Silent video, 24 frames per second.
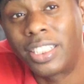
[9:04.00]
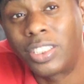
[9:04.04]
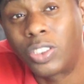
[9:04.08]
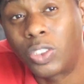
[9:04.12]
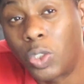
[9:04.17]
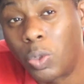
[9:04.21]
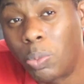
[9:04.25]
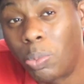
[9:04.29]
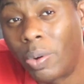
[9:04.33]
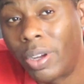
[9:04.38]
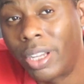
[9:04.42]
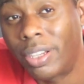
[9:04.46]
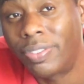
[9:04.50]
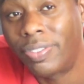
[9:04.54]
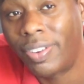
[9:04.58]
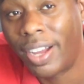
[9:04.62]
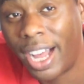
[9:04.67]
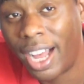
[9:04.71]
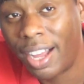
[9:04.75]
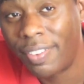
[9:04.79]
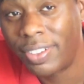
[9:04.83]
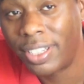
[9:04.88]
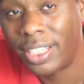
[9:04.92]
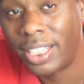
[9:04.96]

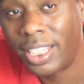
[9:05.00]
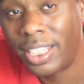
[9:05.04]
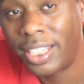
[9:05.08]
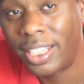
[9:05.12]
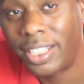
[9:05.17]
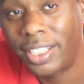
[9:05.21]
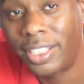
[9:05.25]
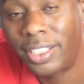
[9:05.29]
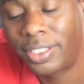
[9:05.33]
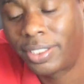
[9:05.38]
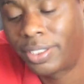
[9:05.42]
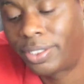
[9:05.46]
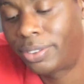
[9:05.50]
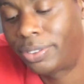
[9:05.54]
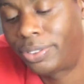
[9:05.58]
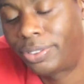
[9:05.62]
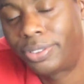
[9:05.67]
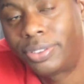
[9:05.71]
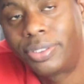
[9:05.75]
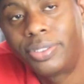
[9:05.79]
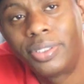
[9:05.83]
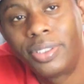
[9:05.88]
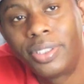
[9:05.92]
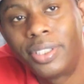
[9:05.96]
2.5 in here,
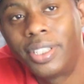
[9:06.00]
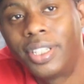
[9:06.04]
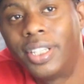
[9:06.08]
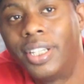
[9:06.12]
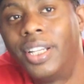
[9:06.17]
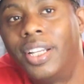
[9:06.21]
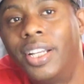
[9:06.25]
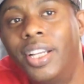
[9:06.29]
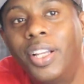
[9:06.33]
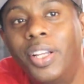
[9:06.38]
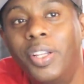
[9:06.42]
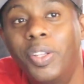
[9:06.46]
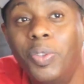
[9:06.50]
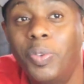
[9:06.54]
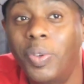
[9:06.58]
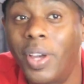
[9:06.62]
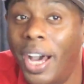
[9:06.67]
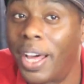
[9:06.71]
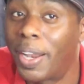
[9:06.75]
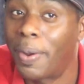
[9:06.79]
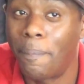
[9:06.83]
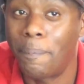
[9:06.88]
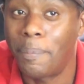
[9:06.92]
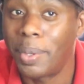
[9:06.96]
you
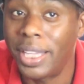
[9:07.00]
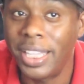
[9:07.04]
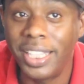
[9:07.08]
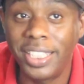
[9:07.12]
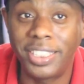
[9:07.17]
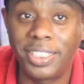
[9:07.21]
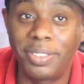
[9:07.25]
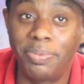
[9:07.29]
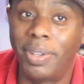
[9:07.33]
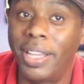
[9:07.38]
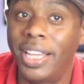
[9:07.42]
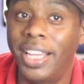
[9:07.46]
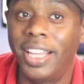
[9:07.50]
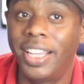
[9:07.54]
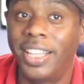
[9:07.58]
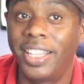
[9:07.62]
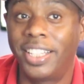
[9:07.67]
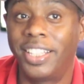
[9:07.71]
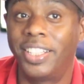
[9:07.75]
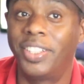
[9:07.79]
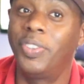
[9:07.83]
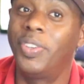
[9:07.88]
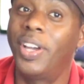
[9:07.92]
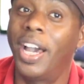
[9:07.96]
got a beast, man.
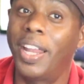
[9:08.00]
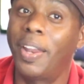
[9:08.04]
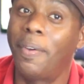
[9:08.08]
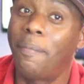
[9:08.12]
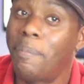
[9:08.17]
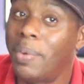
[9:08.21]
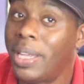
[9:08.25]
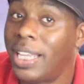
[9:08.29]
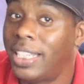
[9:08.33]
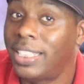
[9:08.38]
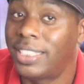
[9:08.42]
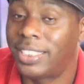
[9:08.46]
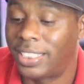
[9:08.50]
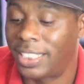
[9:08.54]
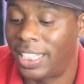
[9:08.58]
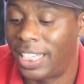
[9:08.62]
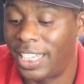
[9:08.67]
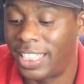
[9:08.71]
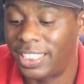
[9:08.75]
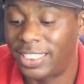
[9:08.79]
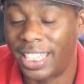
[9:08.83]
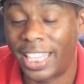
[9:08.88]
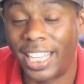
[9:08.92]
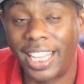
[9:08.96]
You got a beast.
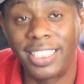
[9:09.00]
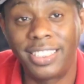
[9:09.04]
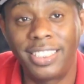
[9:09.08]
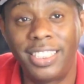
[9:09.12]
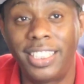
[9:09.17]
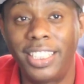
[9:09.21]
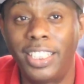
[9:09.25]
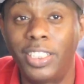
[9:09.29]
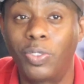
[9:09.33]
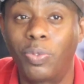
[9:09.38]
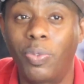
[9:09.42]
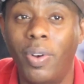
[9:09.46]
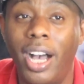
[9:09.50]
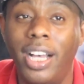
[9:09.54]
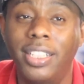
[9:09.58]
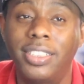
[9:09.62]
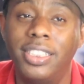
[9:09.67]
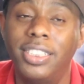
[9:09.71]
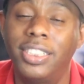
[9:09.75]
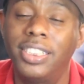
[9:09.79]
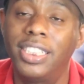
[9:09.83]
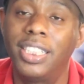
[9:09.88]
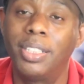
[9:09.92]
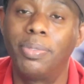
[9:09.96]
And it's like I said, this
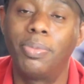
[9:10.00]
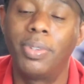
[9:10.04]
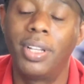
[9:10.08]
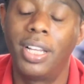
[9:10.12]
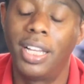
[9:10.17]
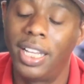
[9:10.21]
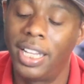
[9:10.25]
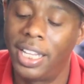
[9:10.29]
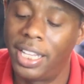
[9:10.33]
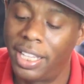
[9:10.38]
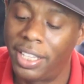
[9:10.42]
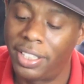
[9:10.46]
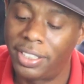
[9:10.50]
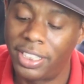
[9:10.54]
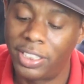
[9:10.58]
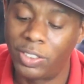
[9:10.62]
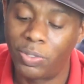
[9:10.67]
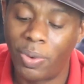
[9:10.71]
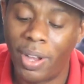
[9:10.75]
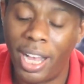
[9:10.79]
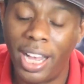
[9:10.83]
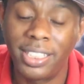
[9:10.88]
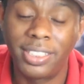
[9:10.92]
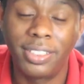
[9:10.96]
Ryzen
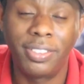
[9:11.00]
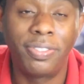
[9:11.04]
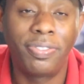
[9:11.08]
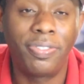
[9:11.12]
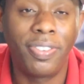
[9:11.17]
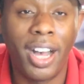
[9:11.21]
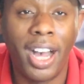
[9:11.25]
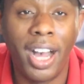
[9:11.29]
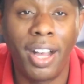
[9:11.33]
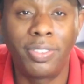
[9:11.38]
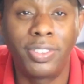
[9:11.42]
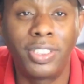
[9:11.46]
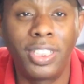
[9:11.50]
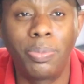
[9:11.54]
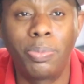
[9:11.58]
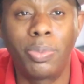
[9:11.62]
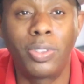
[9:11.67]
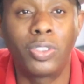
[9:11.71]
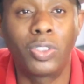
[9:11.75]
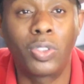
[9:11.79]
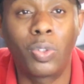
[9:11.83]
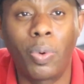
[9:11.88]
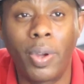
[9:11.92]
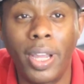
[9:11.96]
5 chip
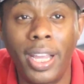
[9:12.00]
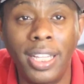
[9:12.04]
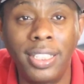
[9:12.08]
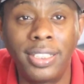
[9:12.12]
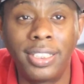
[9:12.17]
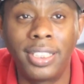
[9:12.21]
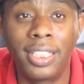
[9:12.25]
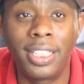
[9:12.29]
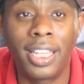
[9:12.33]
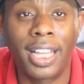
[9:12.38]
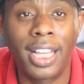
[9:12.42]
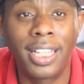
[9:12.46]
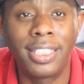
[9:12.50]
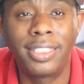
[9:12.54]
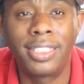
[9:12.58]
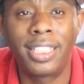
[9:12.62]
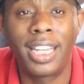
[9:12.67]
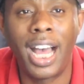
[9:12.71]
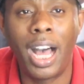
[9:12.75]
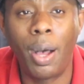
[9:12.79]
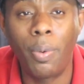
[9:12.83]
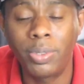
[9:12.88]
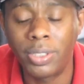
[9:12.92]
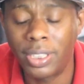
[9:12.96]
is crazy. Like I said,
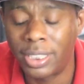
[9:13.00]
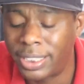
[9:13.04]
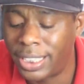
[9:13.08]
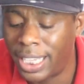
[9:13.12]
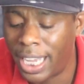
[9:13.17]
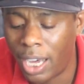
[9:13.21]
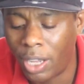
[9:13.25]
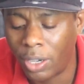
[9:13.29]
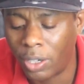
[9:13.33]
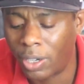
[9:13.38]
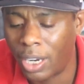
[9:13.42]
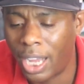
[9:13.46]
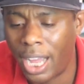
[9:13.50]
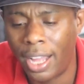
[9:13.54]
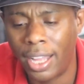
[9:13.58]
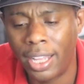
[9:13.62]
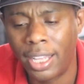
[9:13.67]
I was a doubter.